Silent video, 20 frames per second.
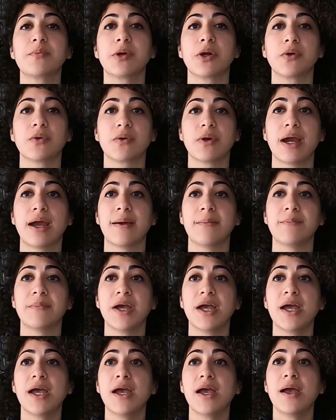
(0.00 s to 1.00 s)

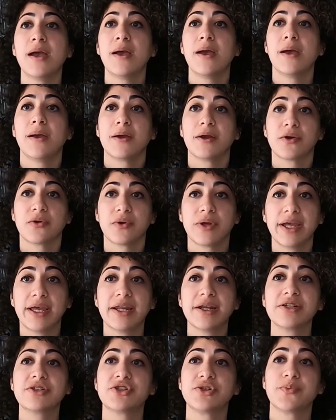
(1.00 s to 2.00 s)
program
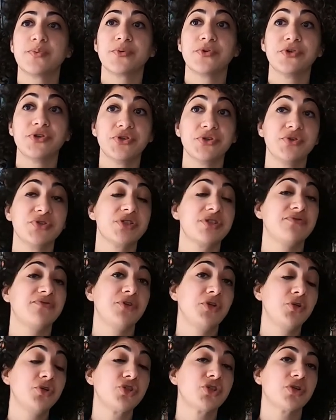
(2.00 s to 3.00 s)
created to produce
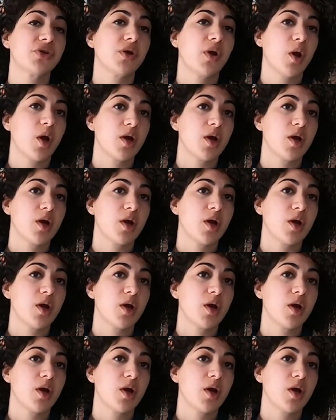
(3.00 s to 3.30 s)
future